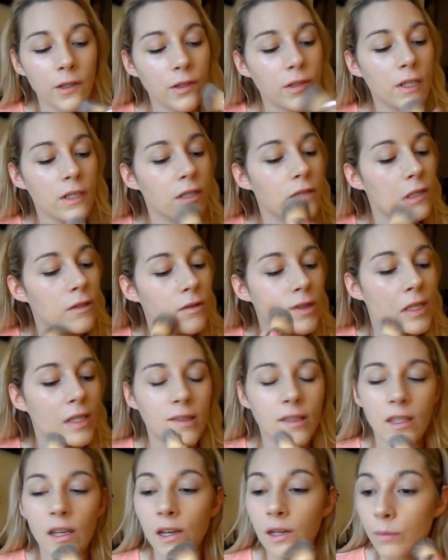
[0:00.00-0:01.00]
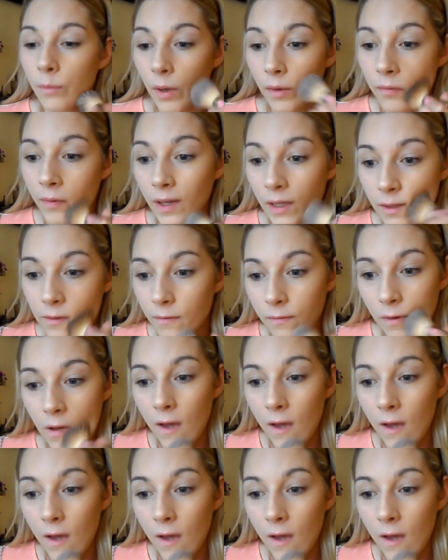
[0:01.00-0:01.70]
usually do this side of my face